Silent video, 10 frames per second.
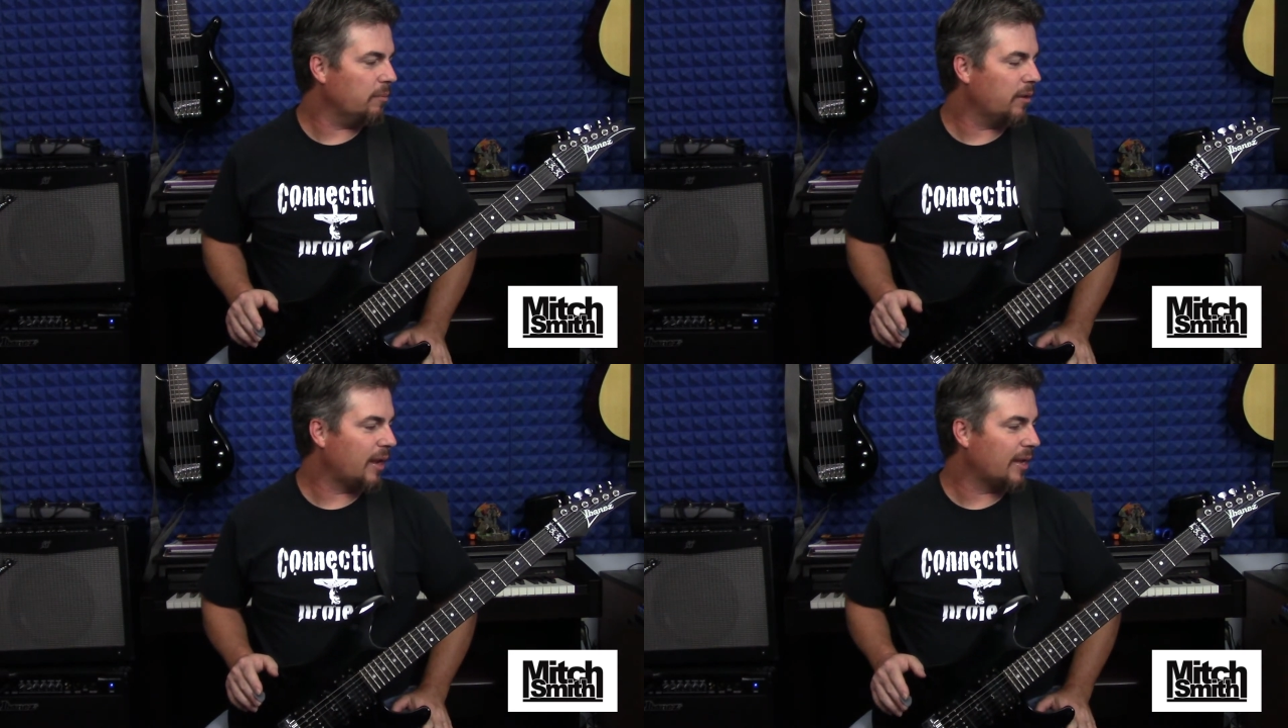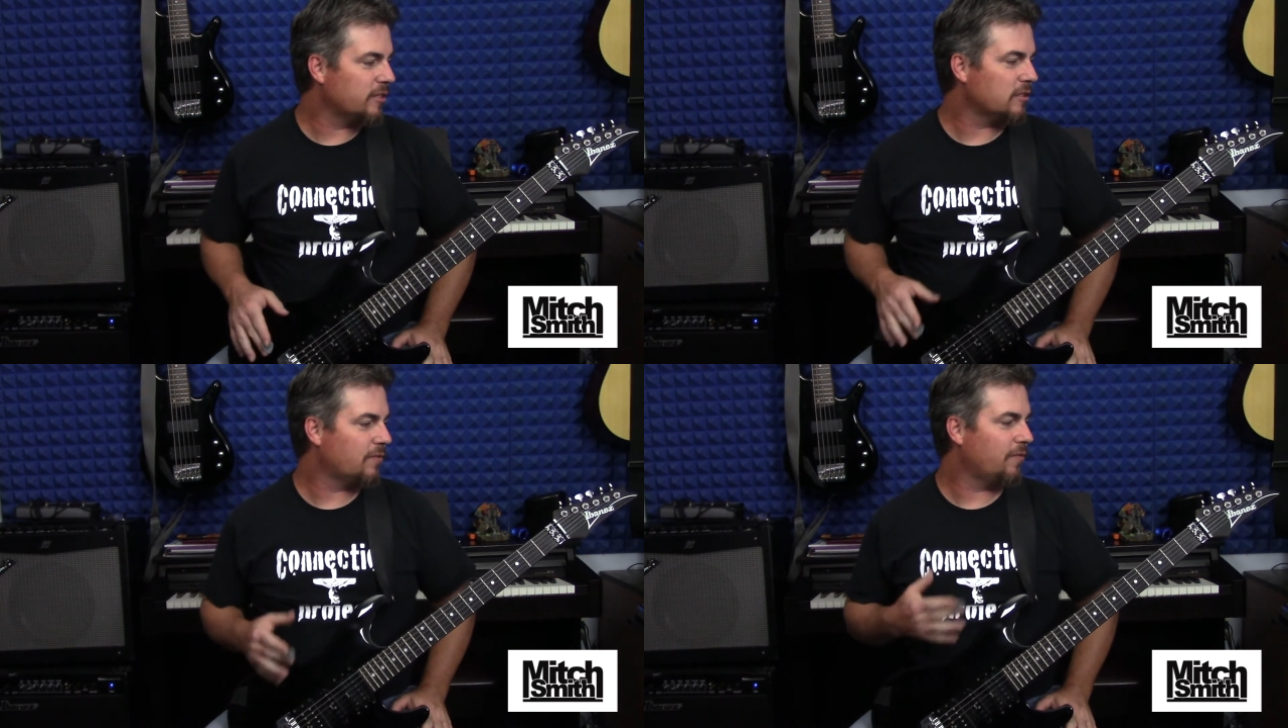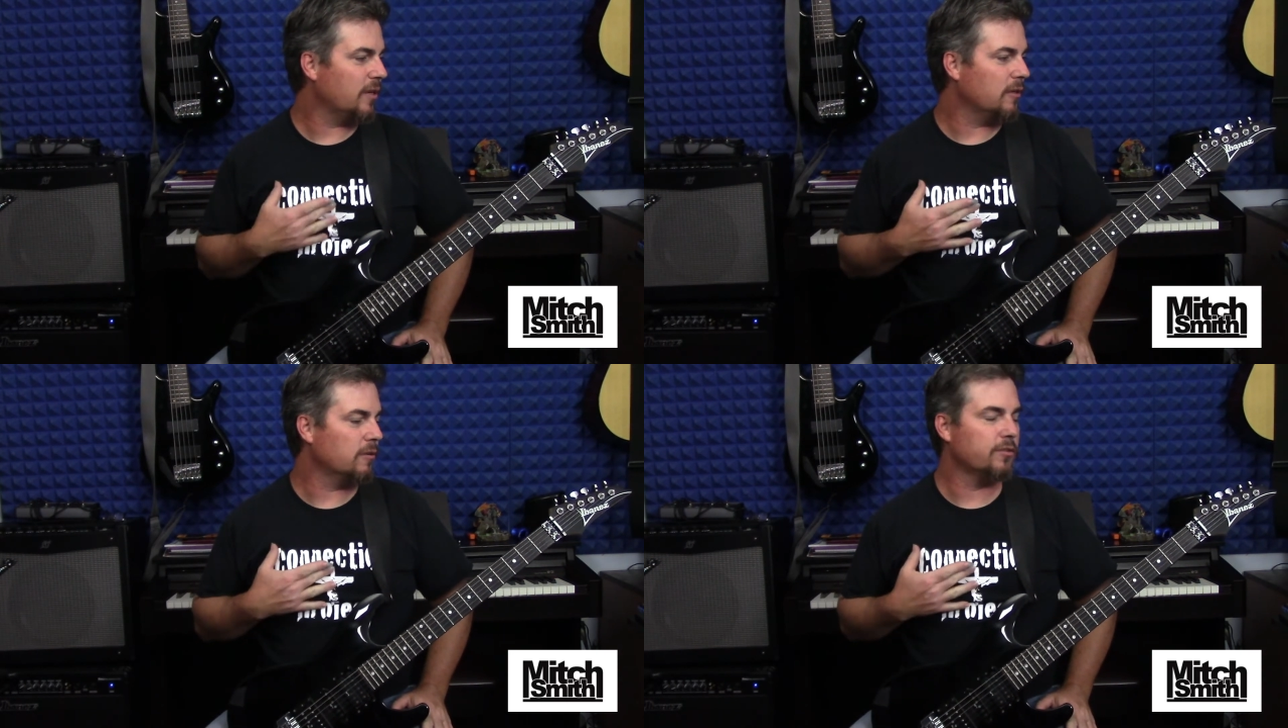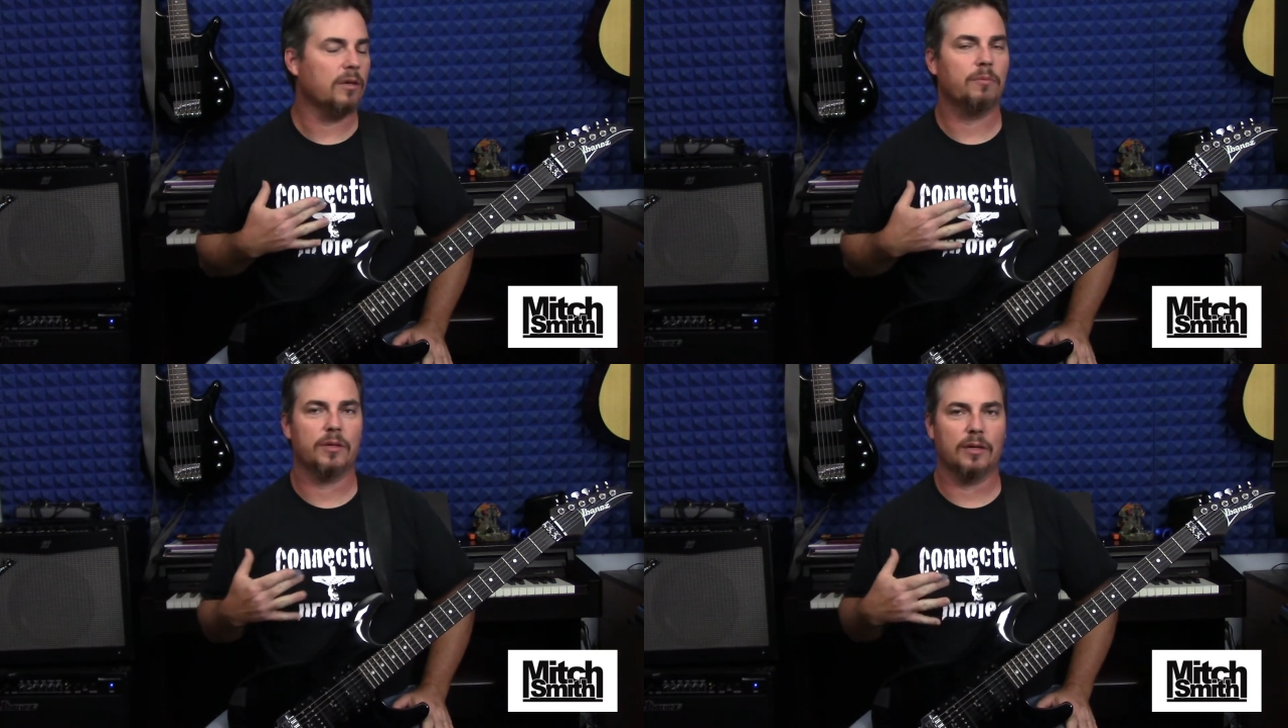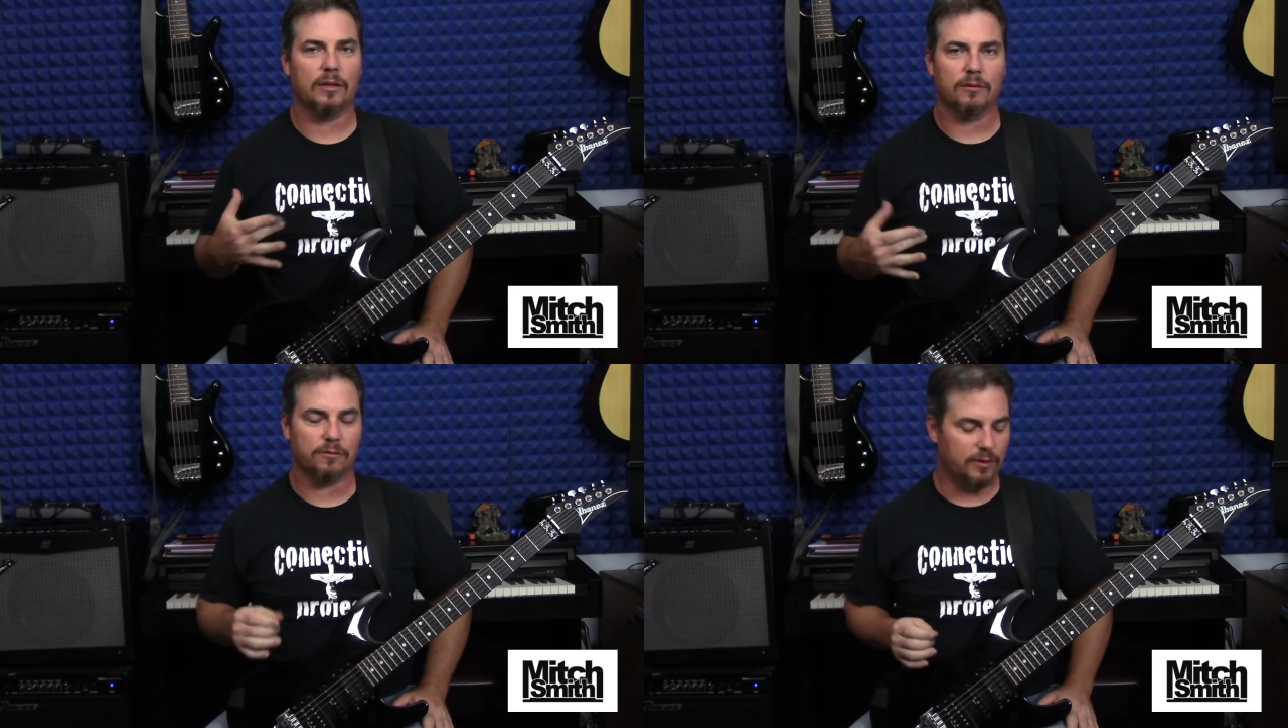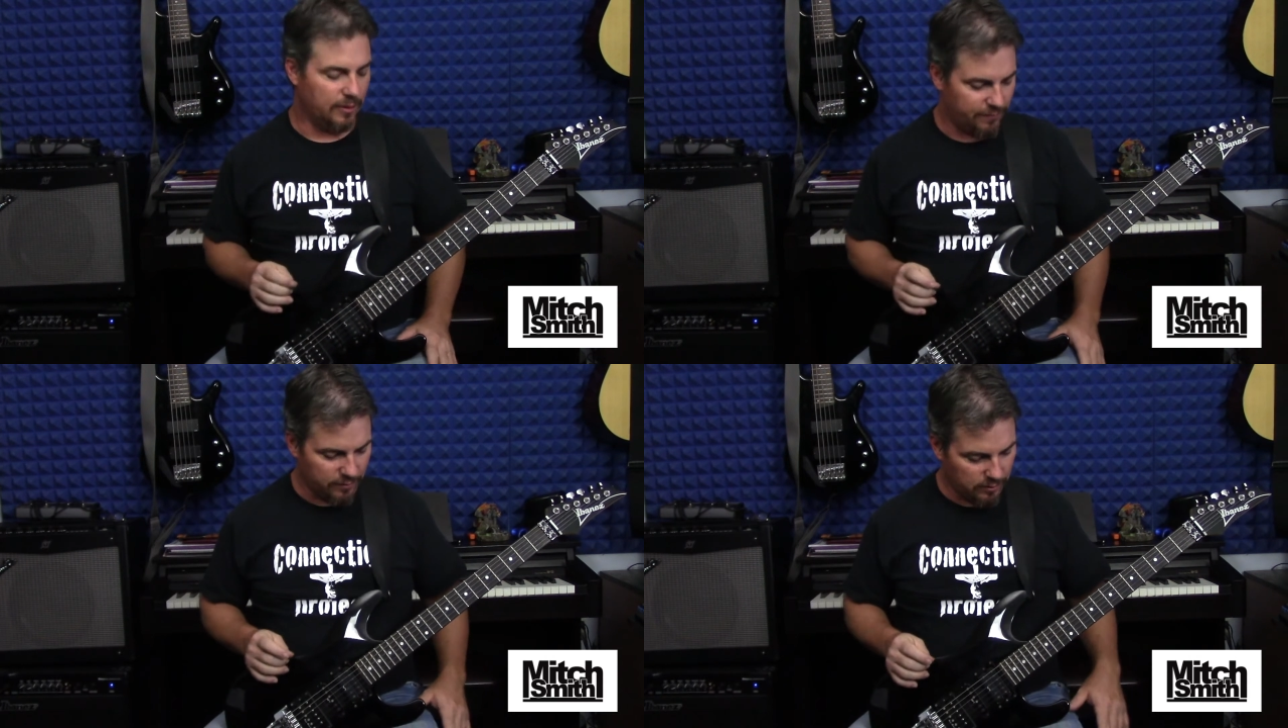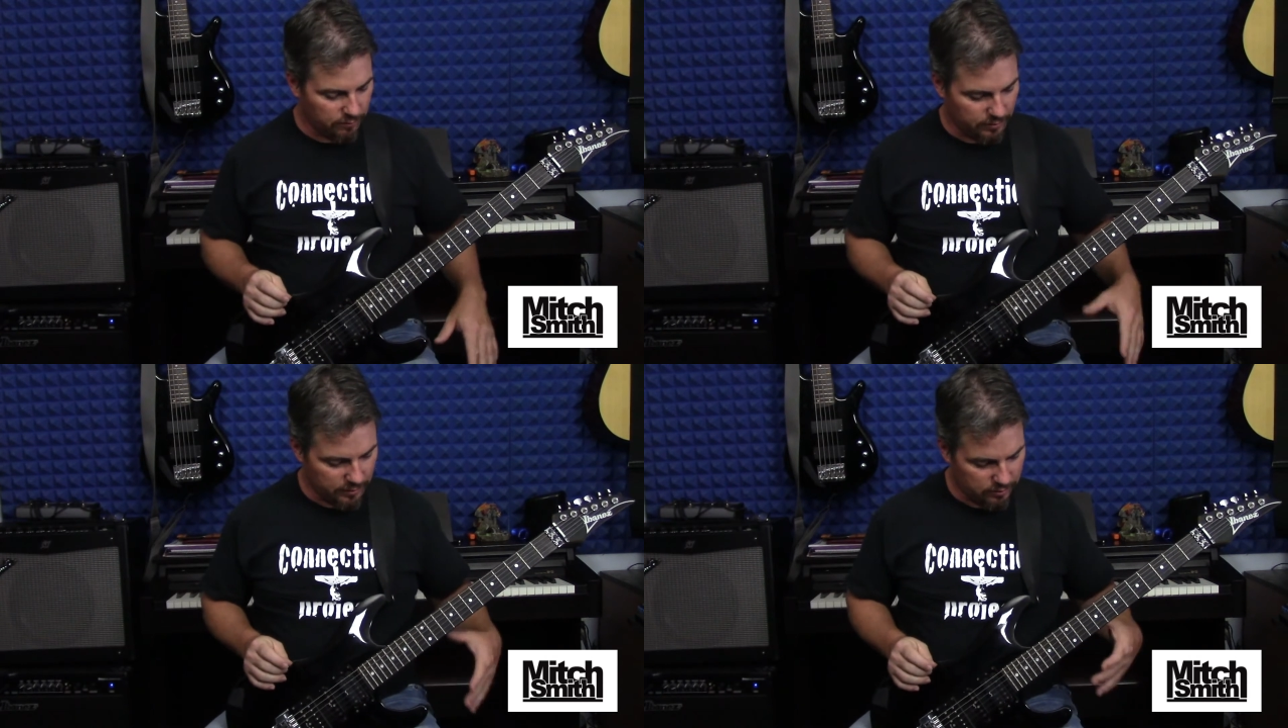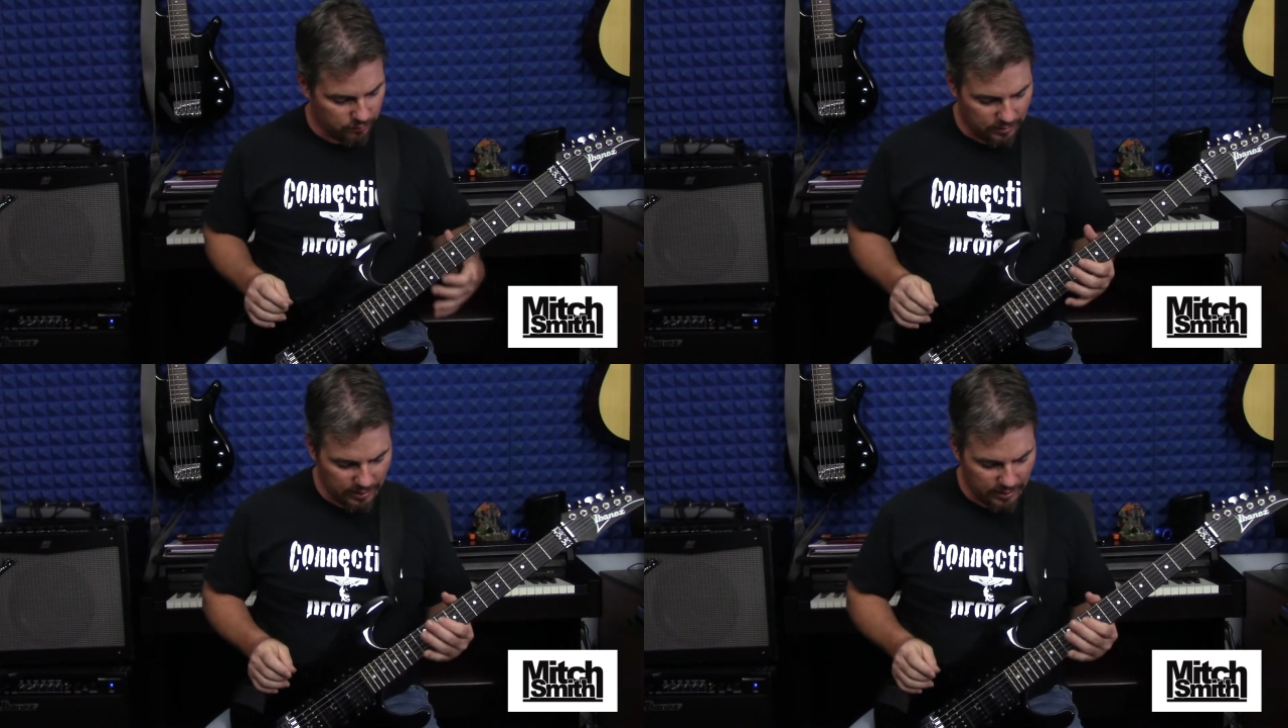but I just feel something a little different on this one,